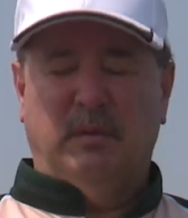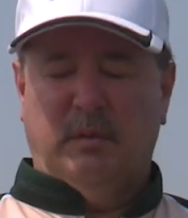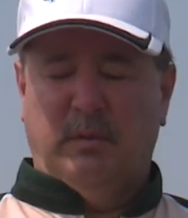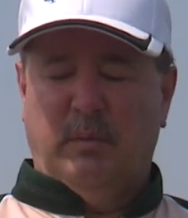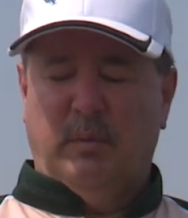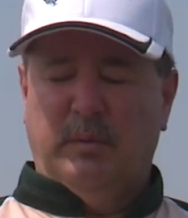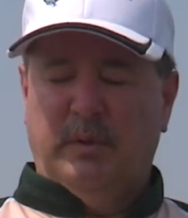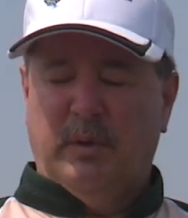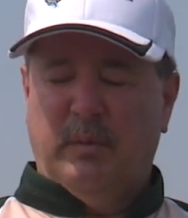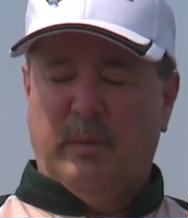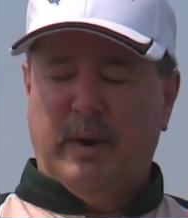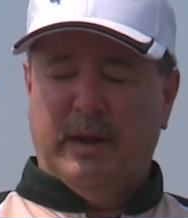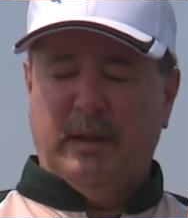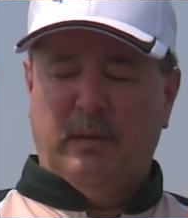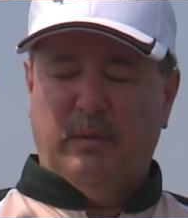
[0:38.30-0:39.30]
the the
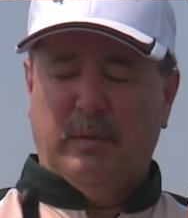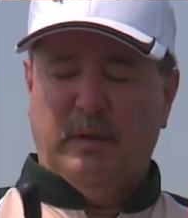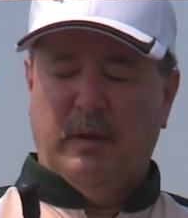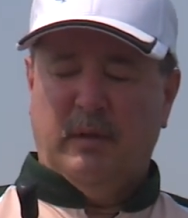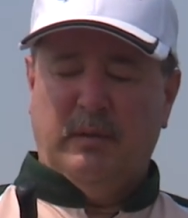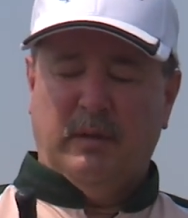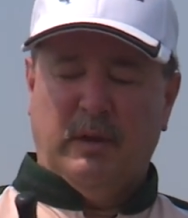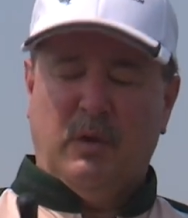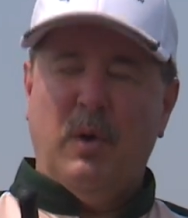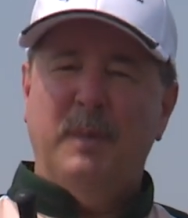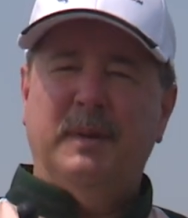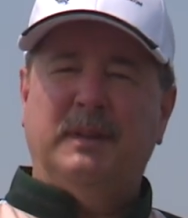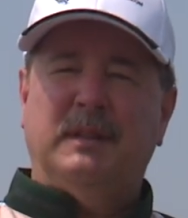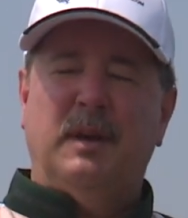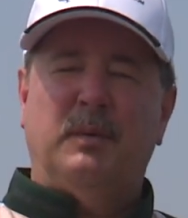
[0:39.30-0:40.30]
rig, the, the, the
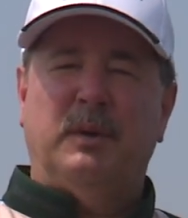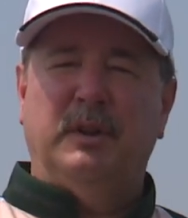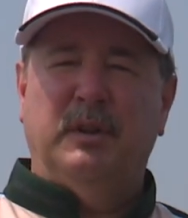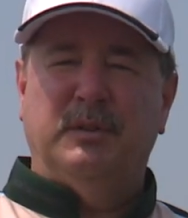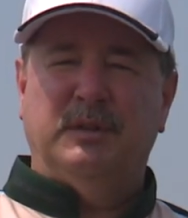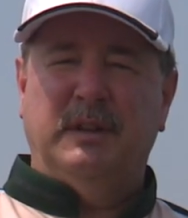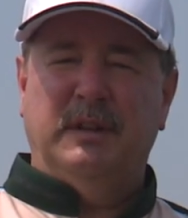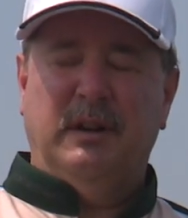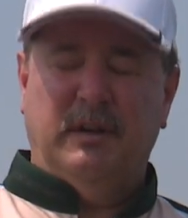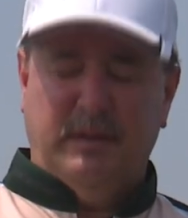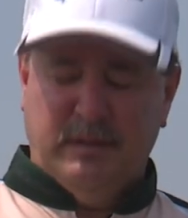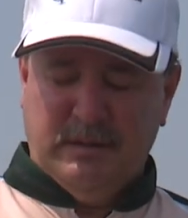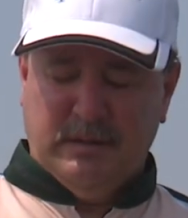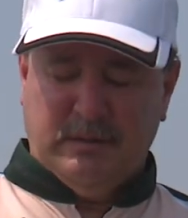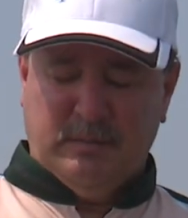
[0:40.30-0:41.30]
equipment that we're using here.
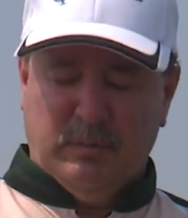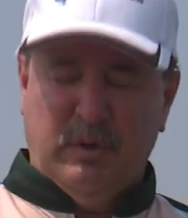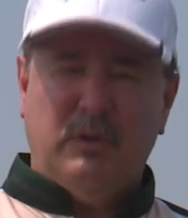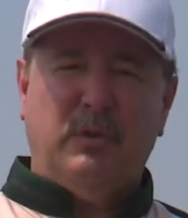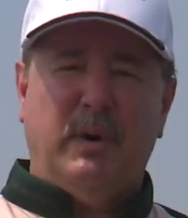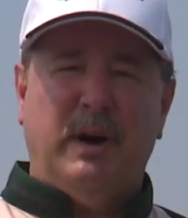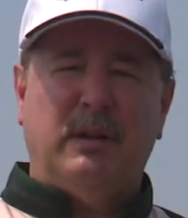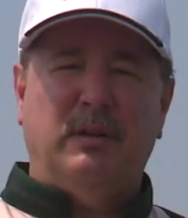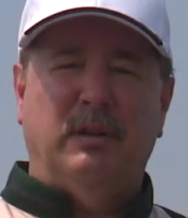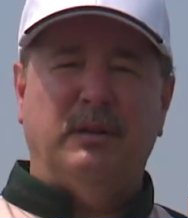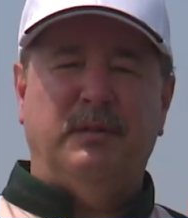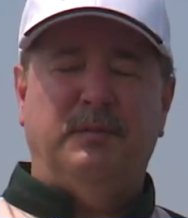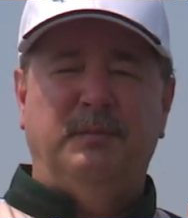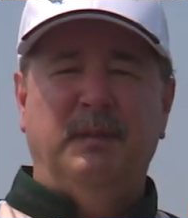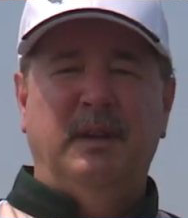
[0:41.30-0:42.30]
This is real critical
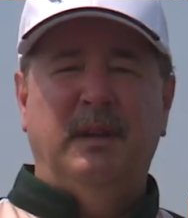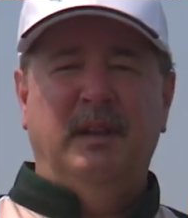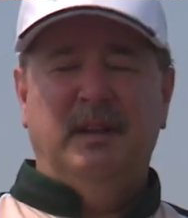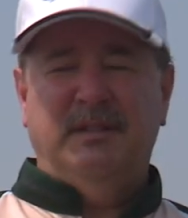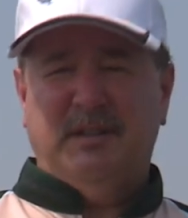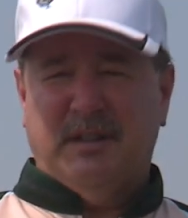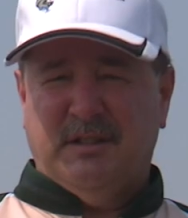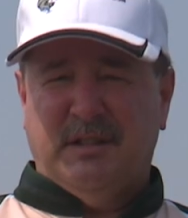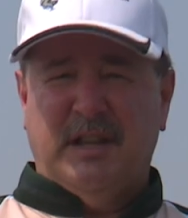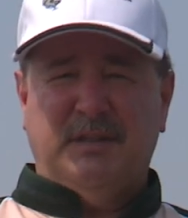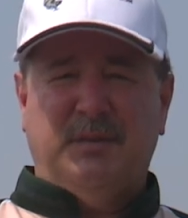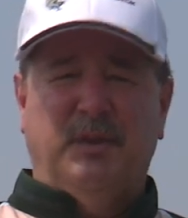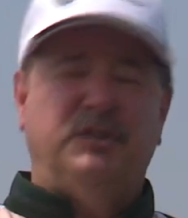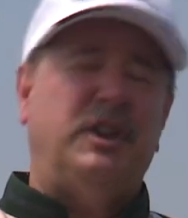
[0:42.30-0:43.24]
to successful